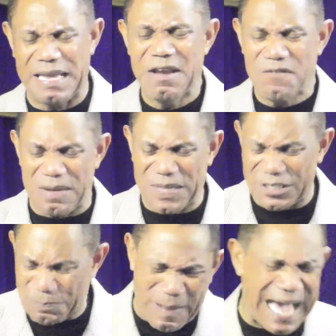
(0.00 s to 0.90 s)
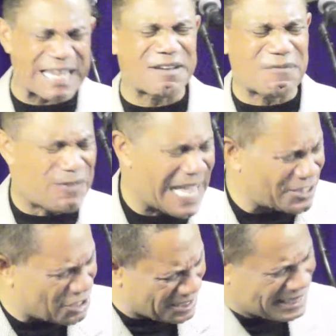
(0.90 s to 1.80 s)
from this body of
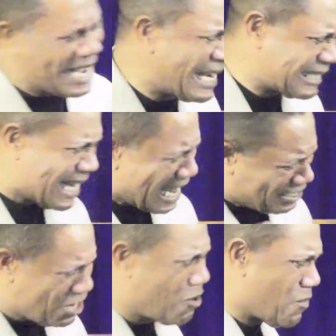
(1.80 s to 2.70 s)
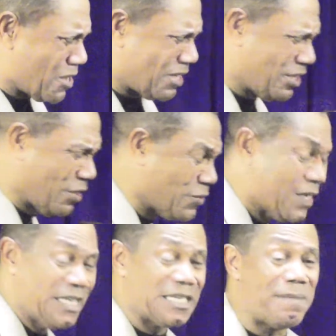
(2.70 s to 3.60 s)
flesh, the things that I don't want to do."
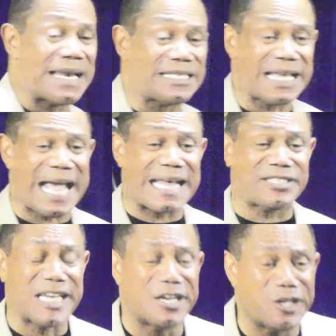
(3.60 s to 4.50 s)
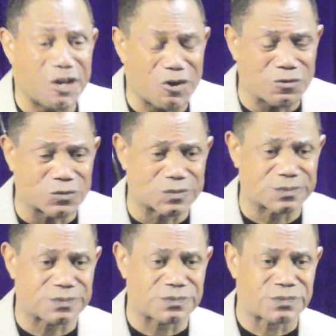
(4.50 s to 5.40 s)
Somebody say, "I still do." I
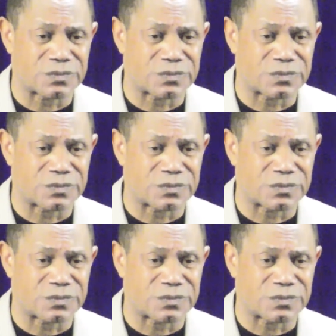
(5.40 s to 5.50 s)
still do.